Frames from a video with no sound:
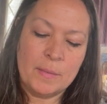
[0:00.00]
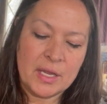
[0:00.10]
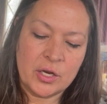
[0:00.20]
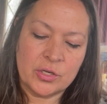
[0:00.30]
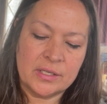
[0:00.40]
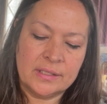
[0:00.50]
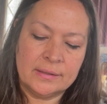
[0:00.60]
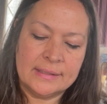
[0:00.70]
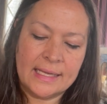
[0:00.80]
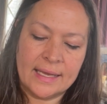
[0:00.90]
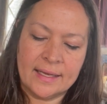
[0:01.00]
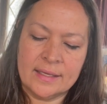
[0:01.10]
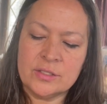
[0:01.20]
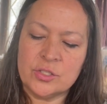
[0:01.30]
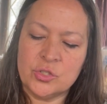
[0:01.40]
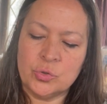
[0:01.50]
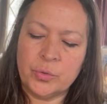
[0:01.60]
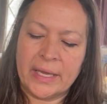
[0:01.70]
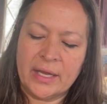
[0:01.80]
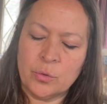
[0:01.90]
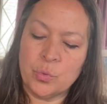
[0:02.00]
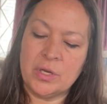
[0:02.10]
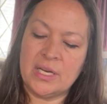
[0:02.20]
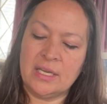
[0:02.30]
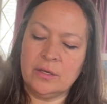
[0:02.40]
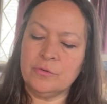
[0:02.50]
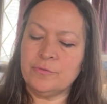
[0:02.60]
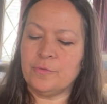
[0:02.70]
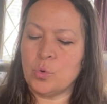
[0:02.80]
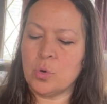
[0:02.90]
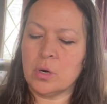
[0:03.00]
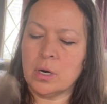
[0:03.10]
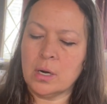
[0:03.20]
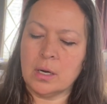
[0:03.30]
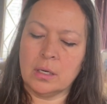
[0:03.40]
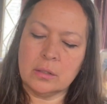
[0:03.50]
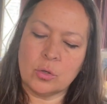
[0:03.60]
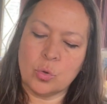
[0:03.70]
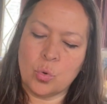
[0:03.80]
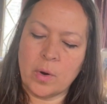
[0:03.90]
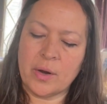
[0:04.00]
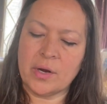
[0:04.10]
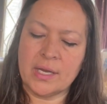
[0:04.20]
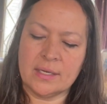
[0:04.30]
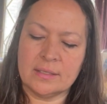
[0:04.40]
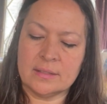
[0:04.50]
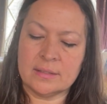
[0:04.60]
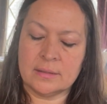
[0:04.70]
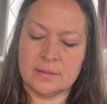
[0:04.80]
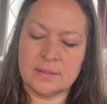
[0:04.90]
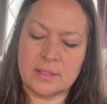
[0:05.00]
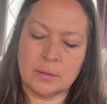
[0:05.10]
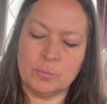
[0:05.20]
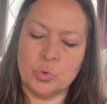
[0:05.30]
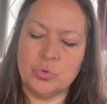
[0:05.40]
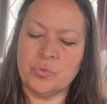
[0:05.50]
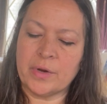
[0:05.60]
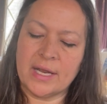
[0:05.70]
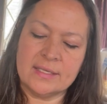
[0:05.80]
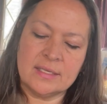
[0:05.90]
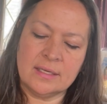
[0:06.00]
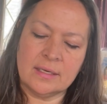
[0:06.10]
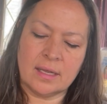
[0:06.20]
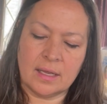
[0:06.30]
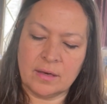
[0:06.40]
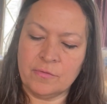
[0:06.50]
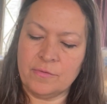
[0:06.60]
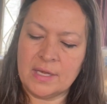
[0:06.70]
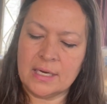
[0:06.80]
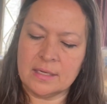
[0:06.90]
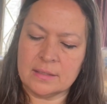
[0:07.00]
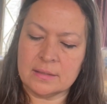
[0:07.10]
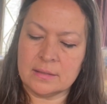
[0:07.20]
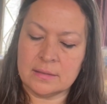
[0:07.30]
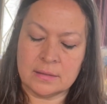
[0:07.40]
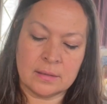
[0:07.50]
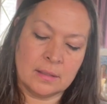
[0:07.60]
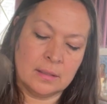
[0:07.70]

here today to do a reading for Aquarius, Sun, Moon, Rising, and Venus.